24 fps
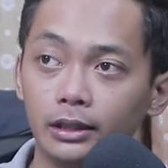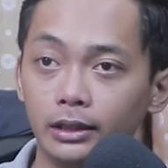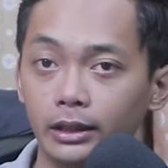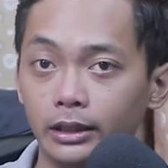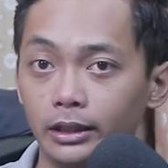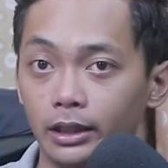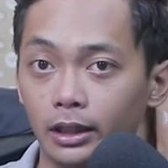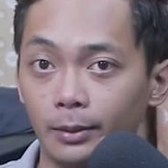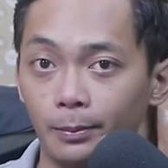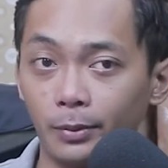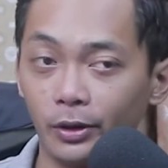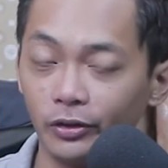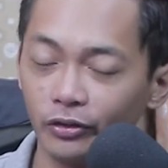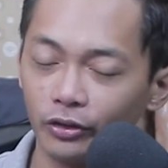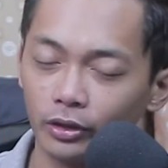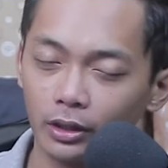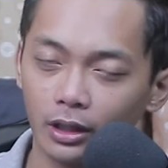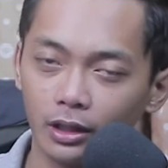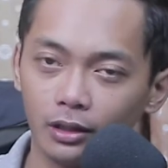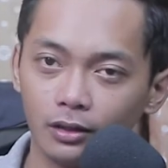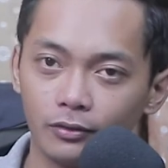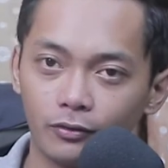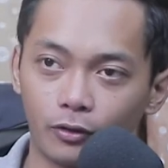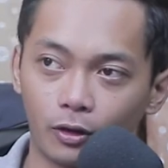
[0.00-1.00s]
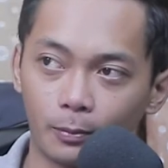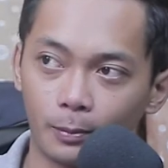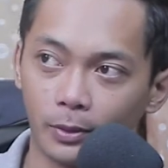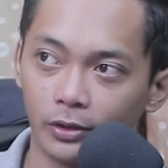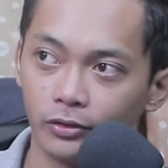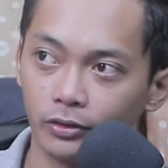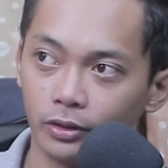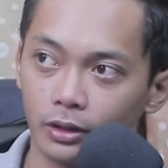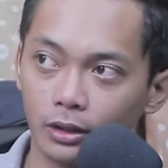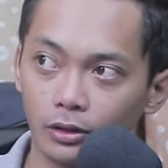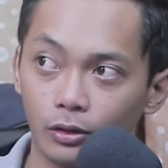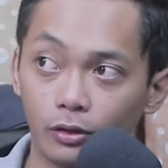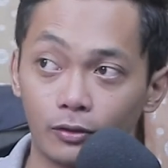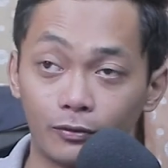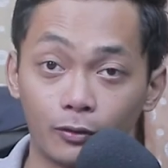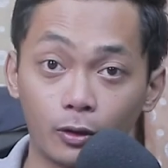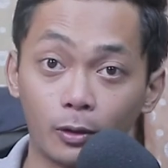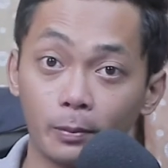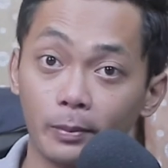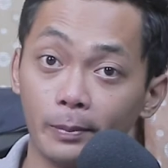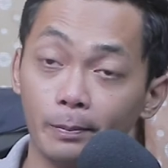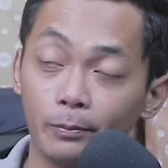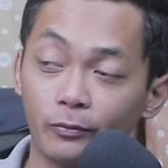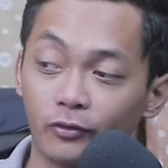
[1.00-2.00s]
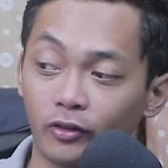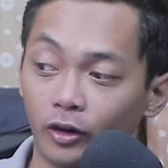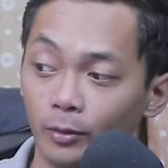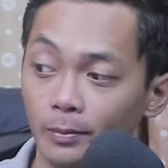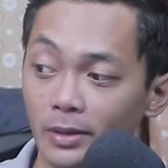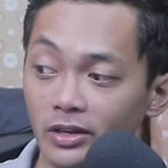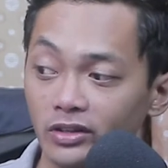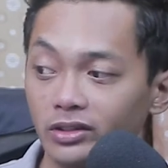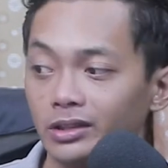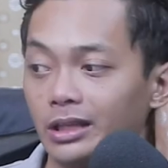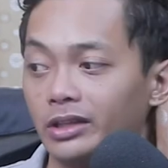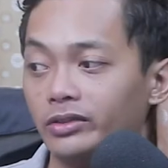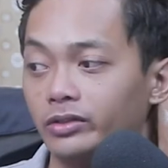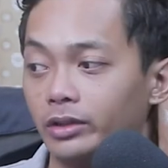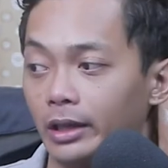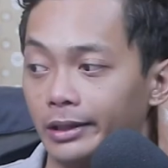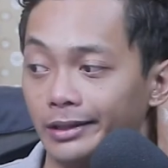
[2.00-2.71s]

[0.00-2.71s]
either personal or for business.